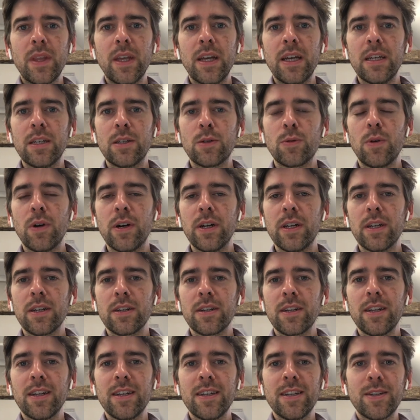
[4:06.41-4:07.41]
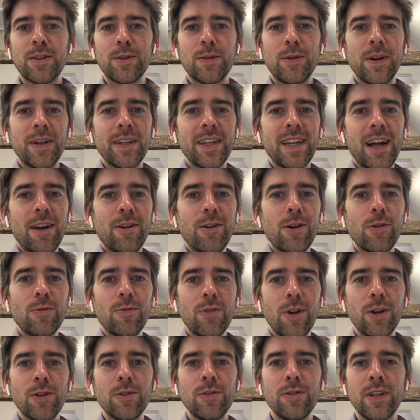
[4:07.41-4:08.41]
is quite a narrow
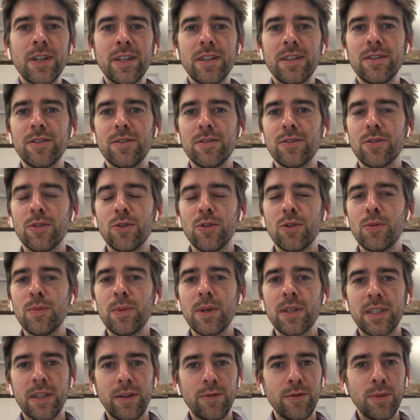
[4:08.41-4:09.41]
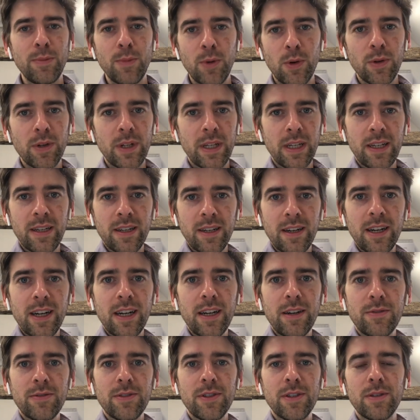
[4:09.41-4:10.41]
road, and almost every morning
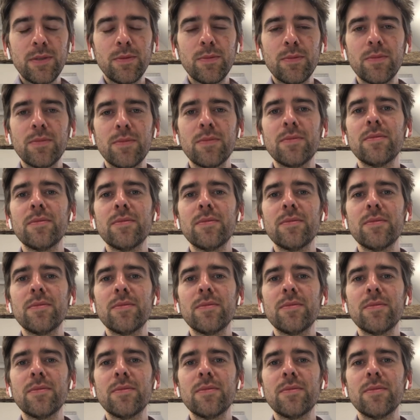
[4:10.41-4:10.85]
I have to